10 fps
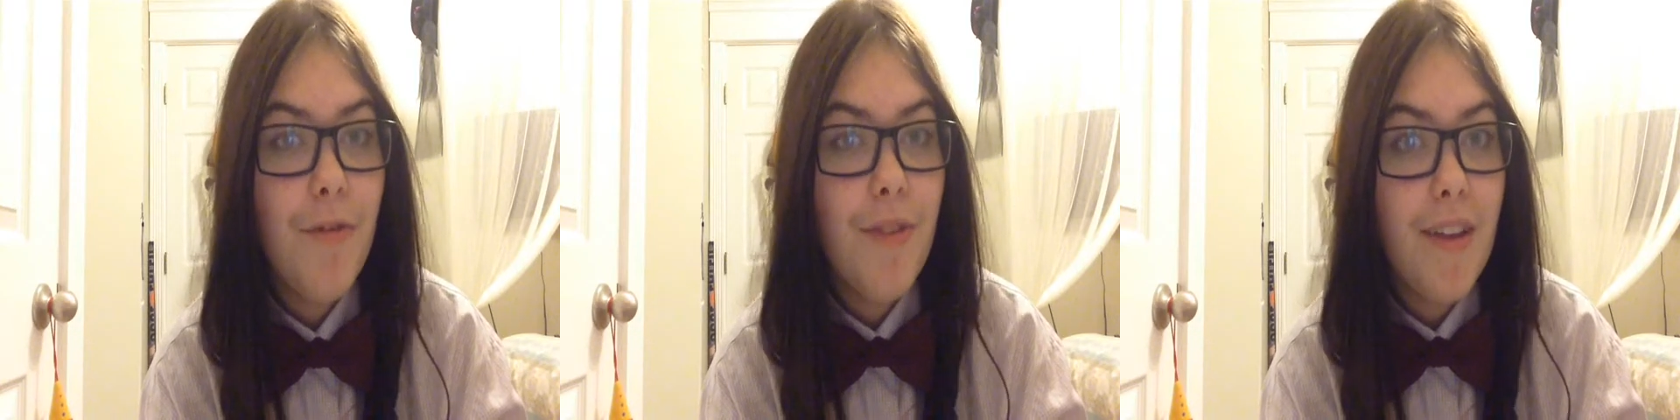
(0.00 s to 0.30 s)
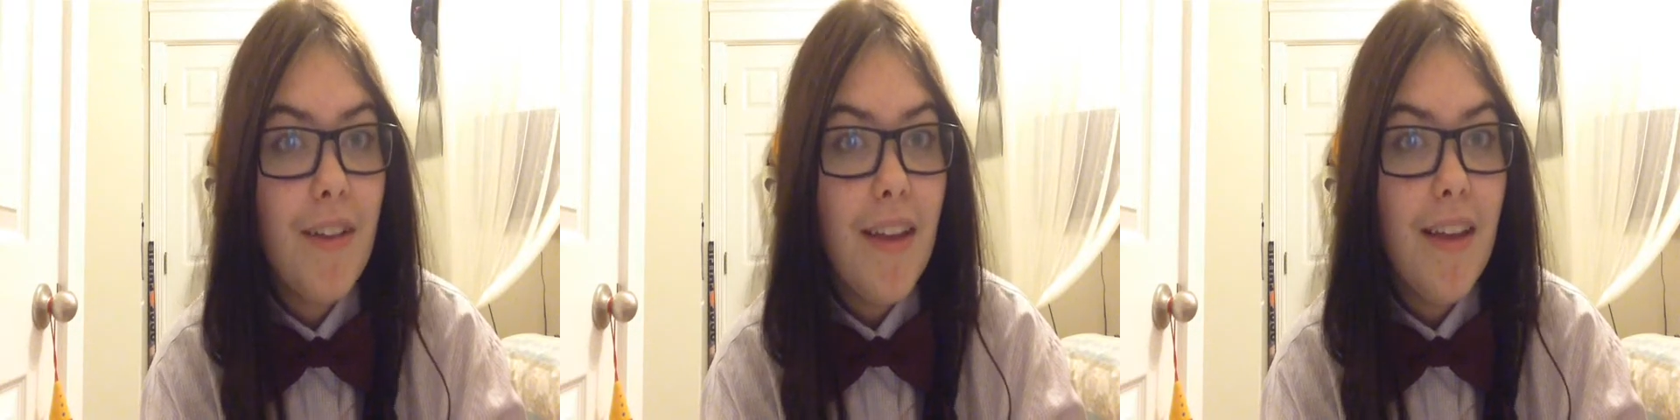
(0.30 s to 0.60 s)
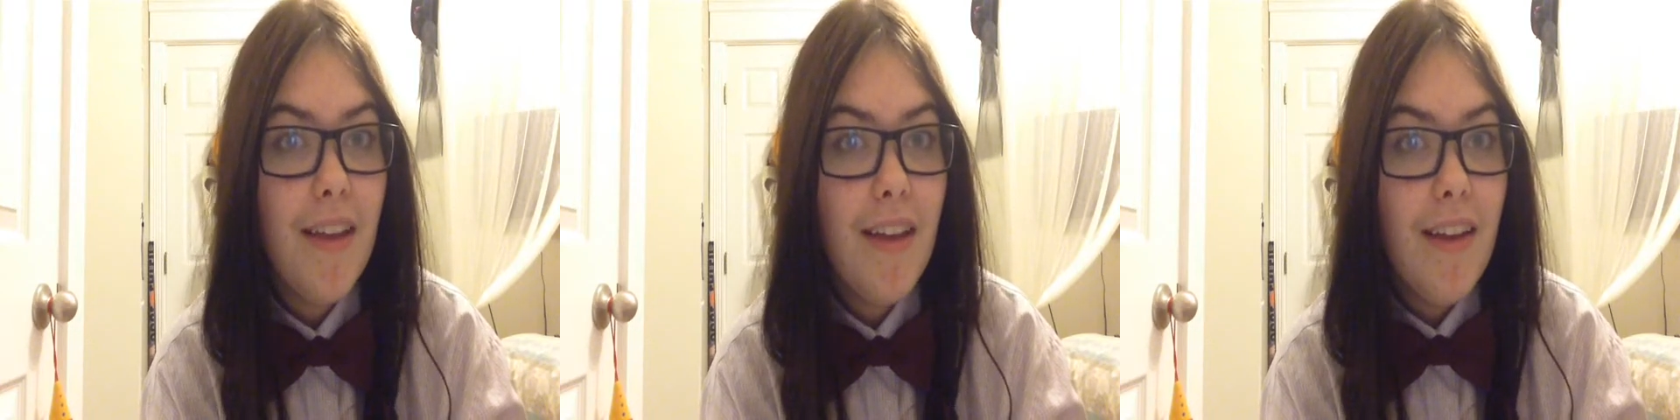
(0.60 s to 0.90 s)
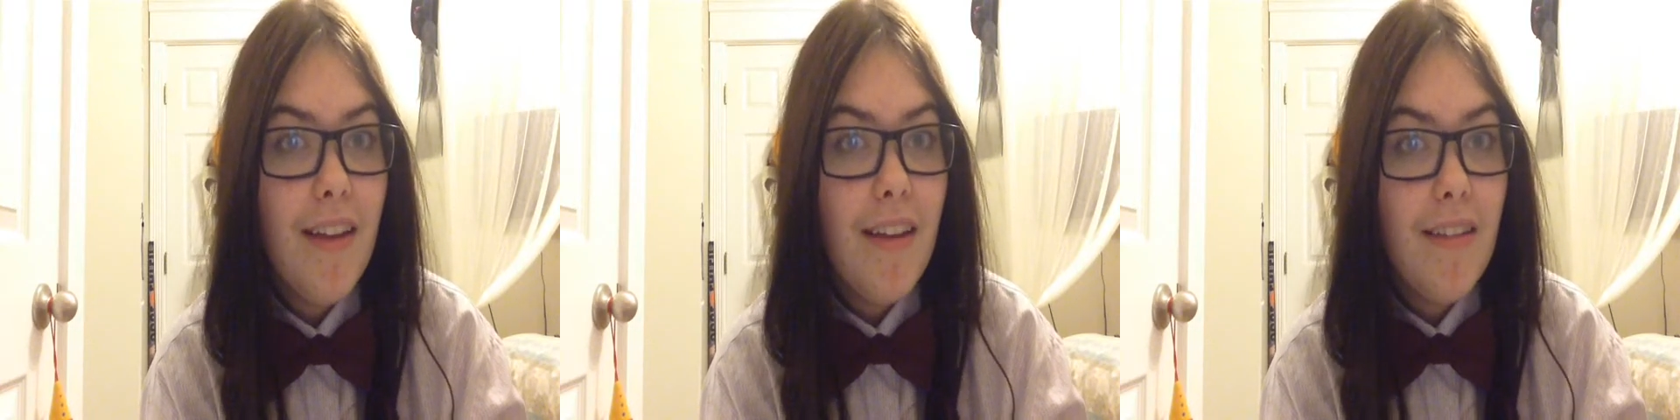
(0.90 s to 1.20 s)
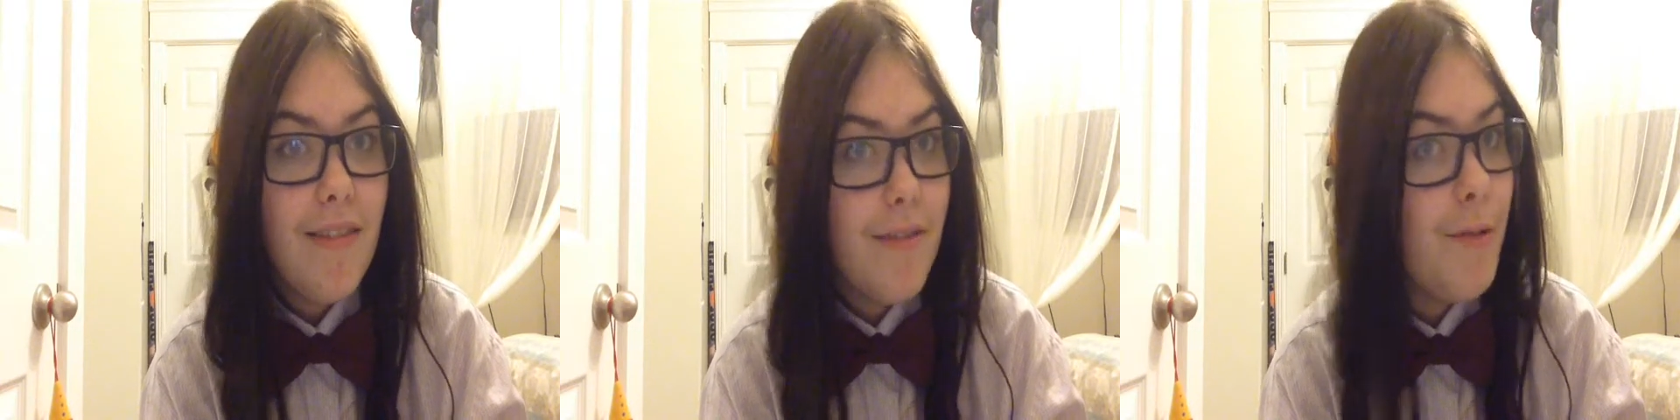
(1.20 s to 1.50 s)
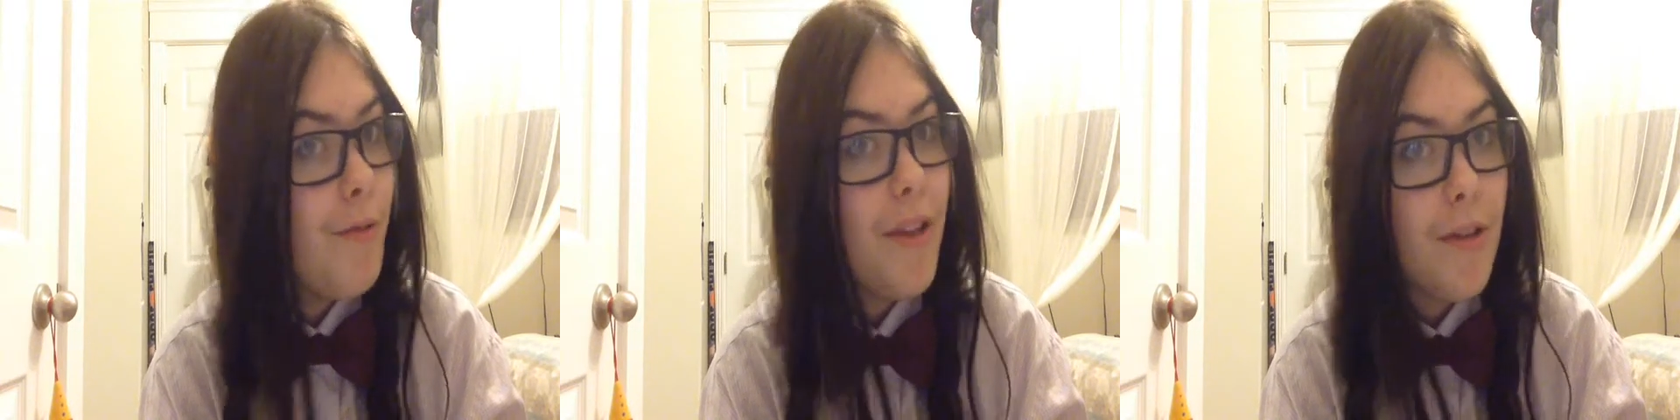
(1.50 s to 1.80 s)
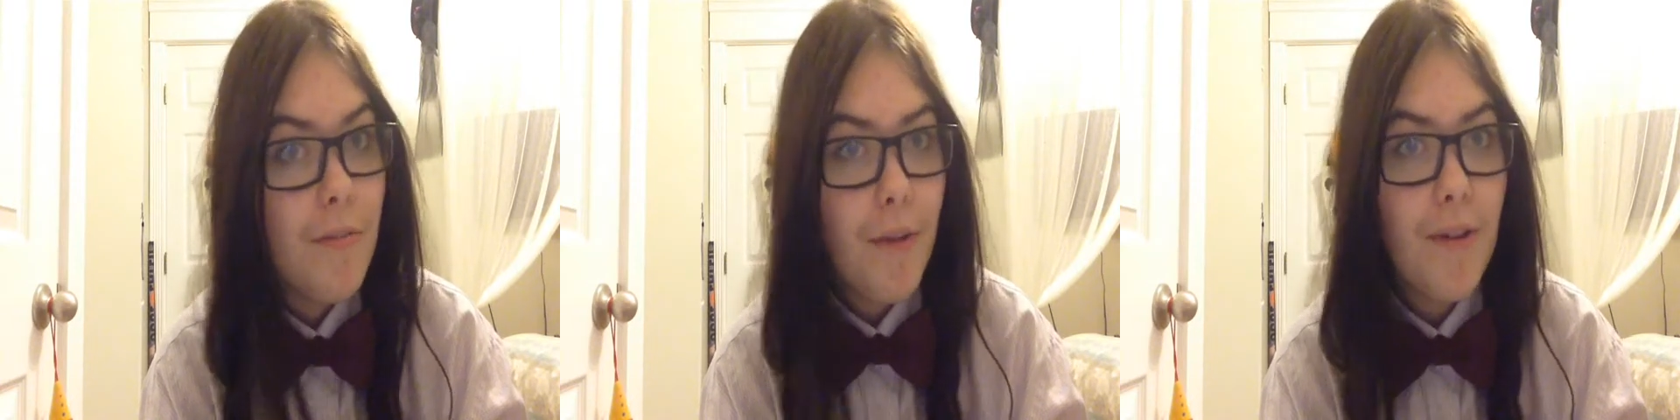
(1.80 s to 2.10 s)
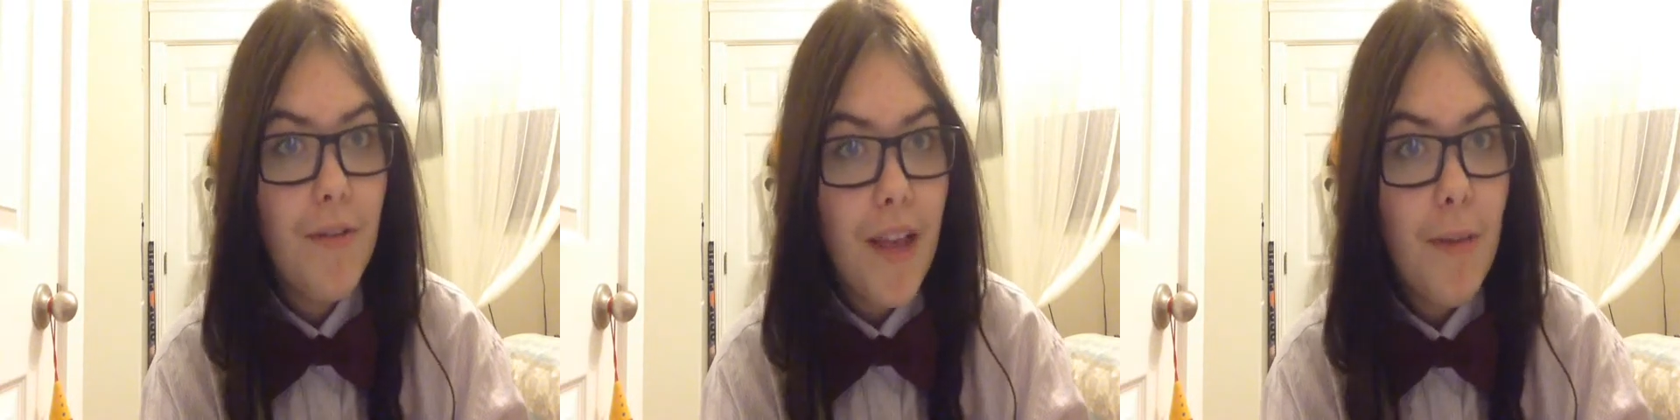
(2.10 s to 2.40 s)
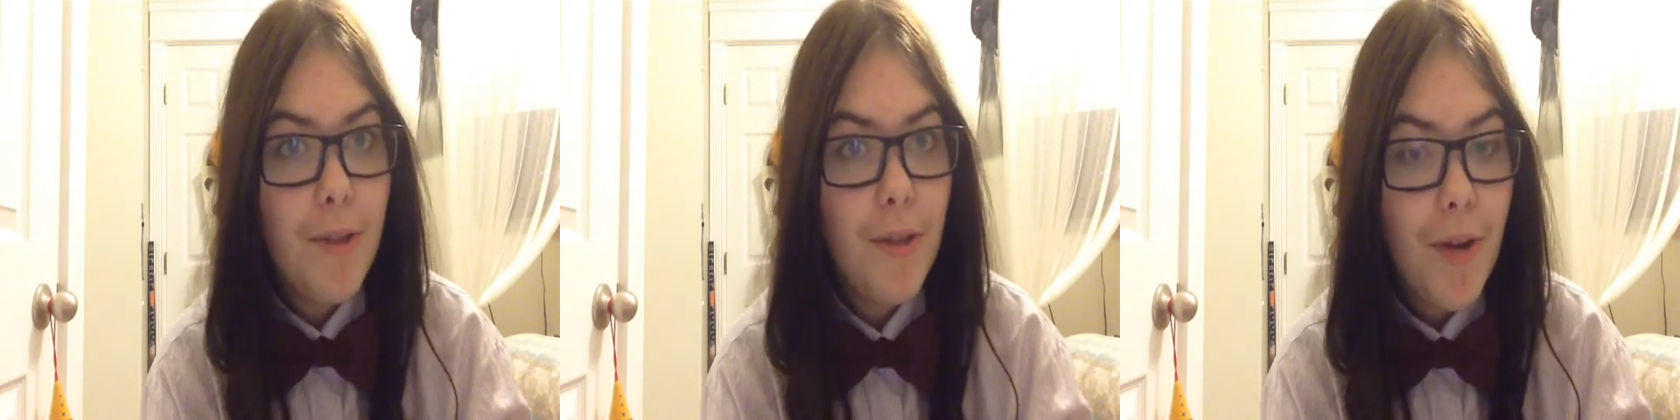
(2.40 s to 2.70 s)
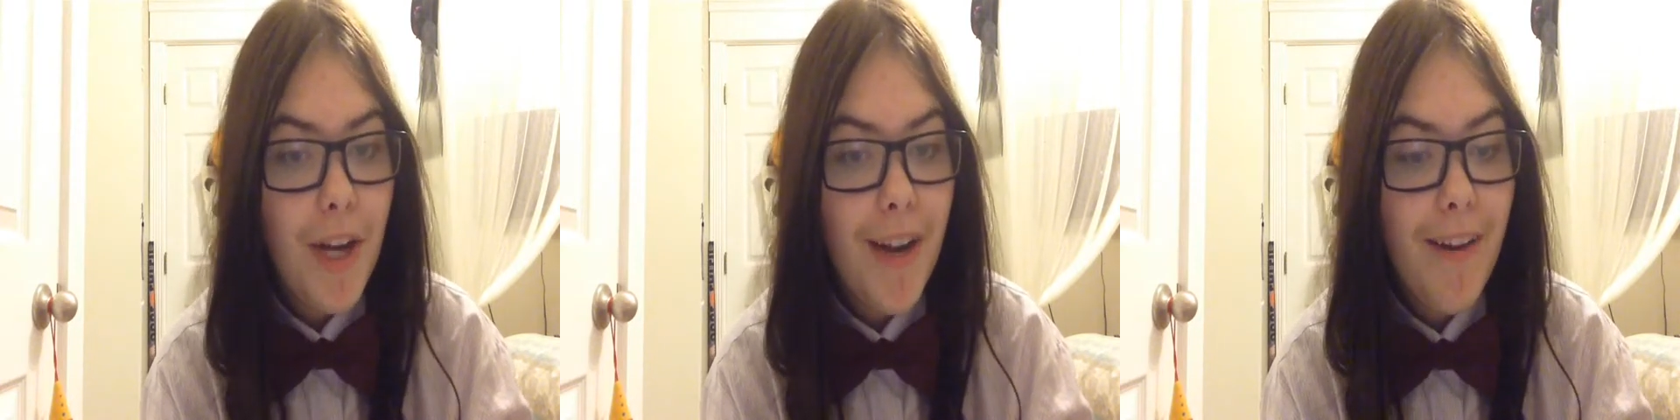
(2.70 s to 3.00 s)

really good part of the episode,